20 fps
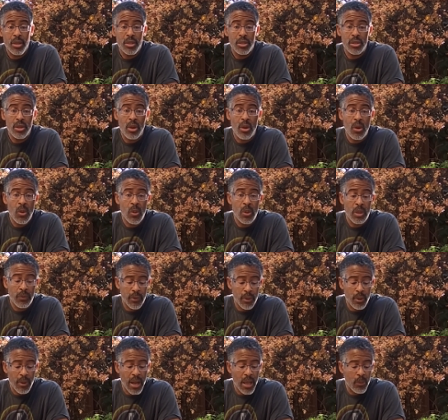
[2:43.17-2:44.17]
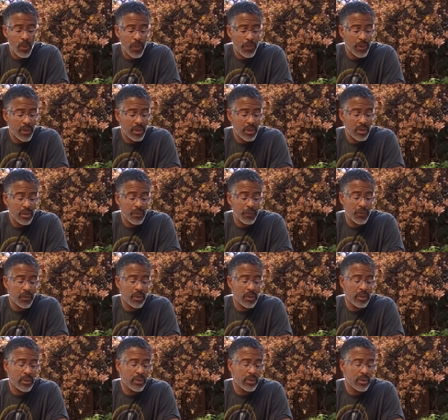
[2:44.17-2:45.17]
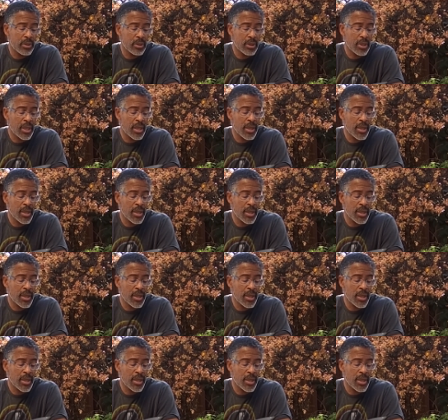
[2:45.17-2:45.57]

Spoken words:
So if you're out with it in the field,